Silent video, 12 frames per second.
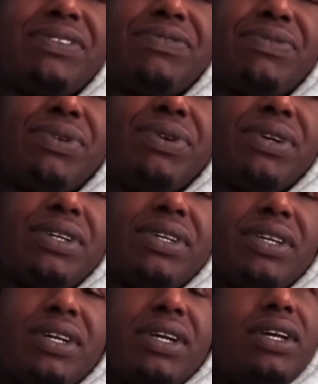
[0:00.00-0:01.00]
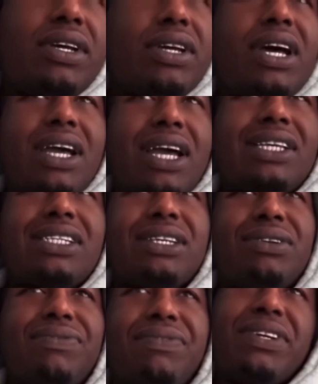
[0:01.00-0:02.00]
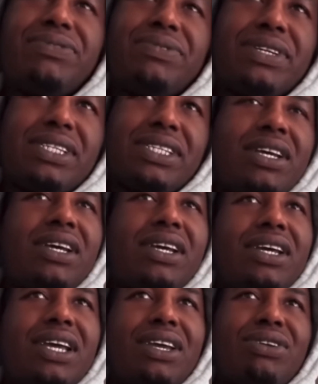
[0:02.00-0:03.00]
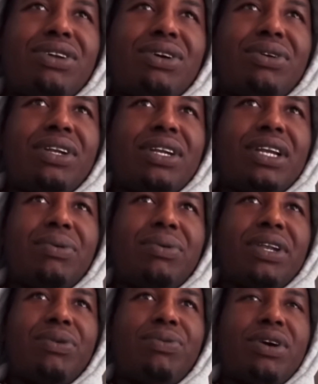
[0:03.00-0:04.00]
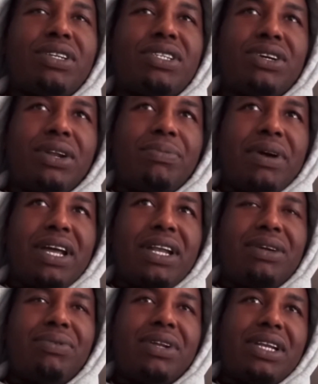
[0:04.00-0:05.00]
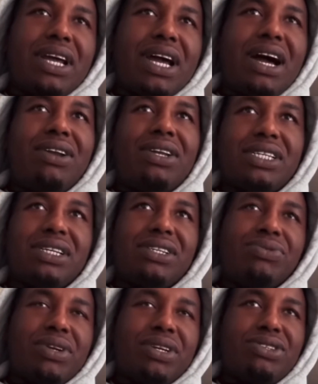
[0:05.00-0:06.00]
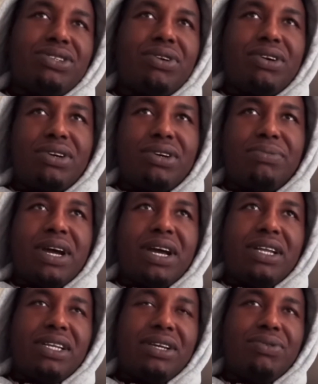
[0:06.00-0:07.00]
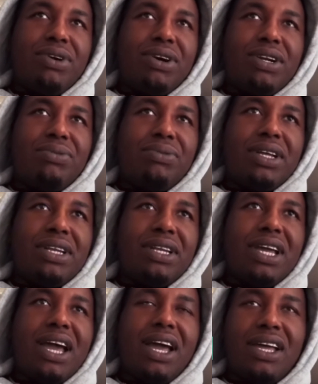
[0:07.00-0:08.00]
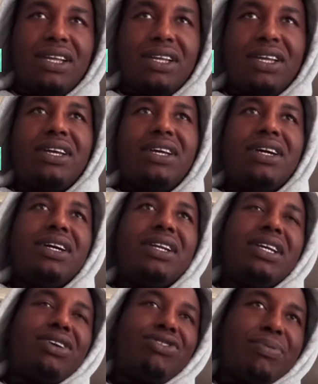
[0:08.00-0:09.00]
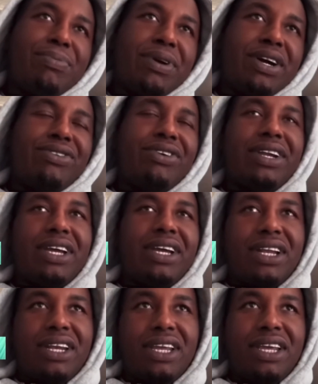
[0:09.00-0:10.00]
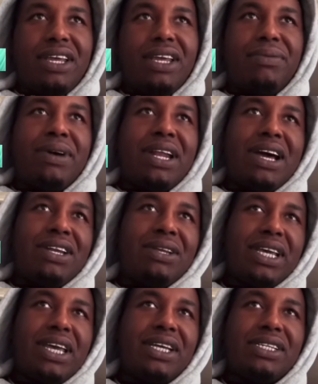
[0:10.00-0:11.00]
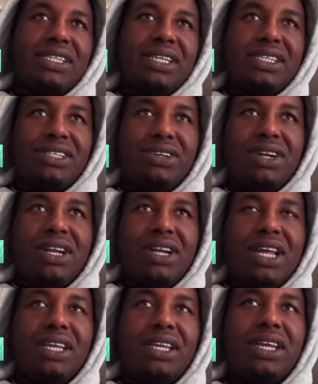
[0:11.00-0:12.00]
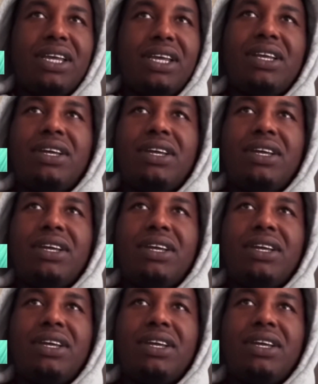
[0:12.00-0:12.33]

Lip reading: for it. I got self-defense for this shit. And you know, did what their wall started by. Did what they, all this shit really struck up by. Their wall, they were, they had a nigga grandma and granddaddy dead. But all this ass shit started like, yeah.